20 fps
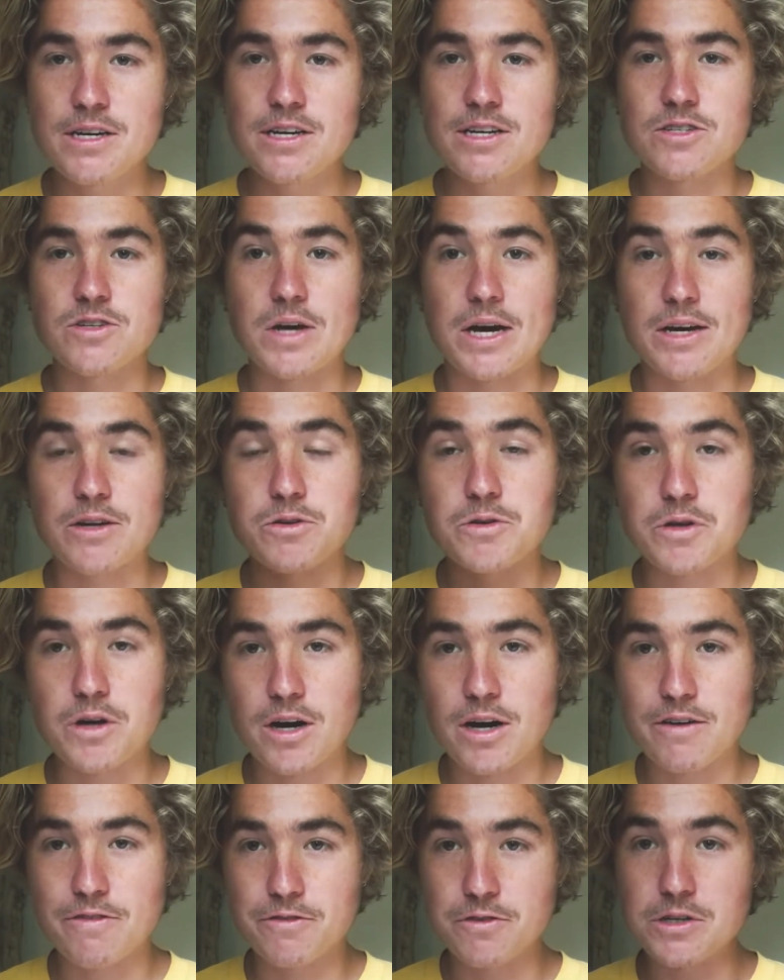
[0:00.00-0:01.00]
So I do
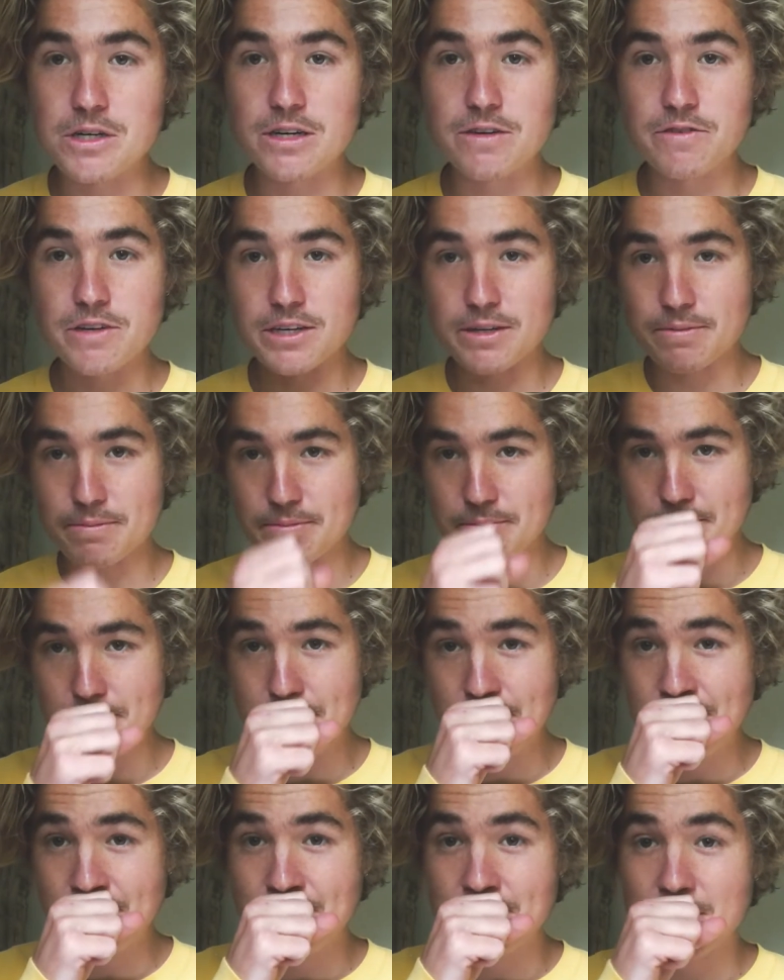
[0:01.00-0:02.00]
art for a
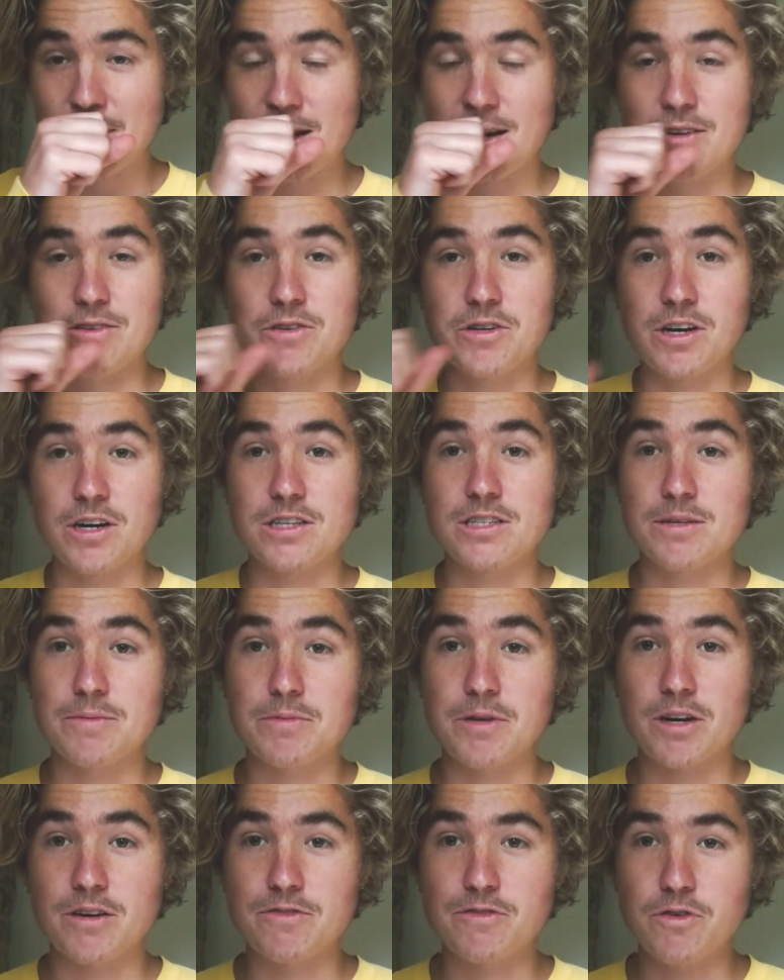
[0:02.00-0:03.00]
living. I do concept
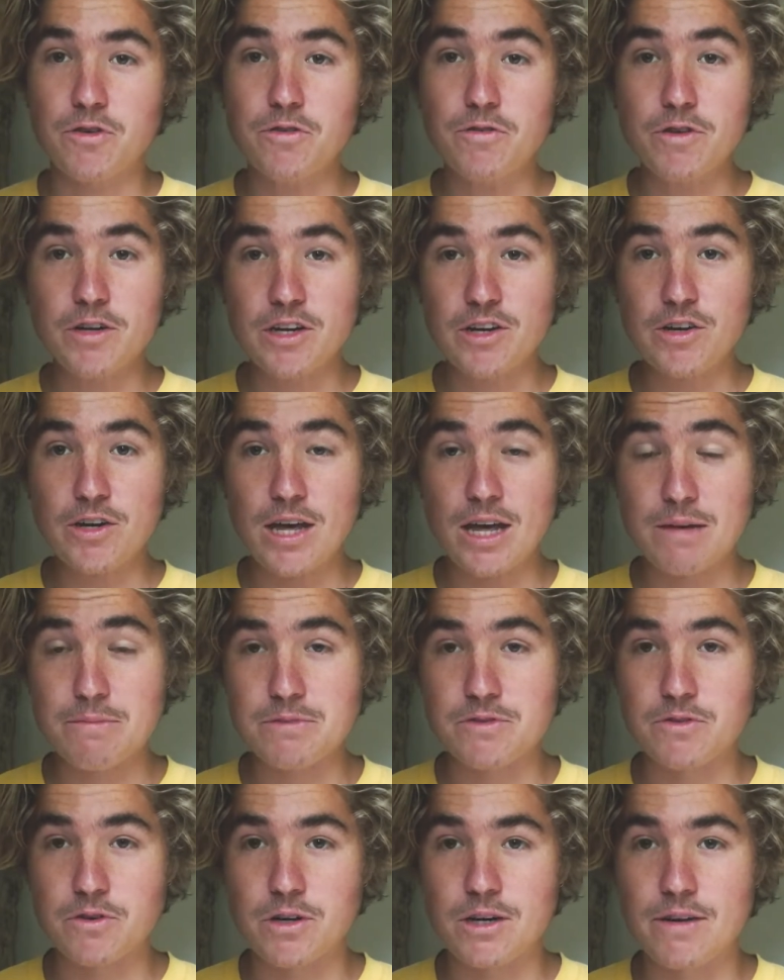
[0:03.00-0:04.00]
art for video
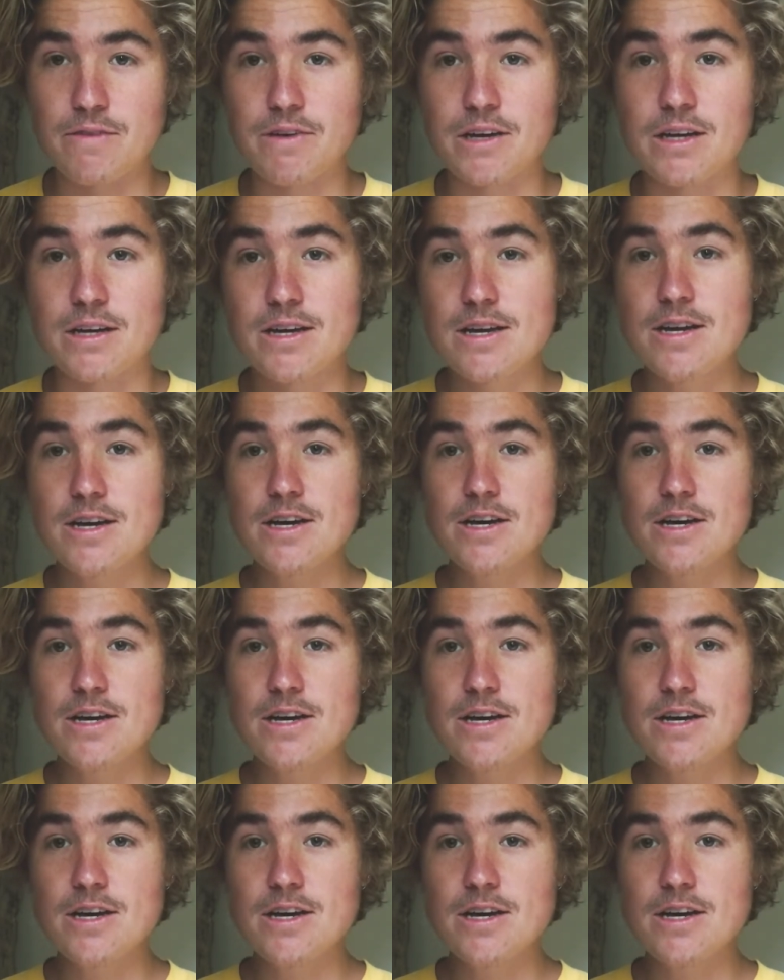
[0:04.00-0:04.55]
games for a living.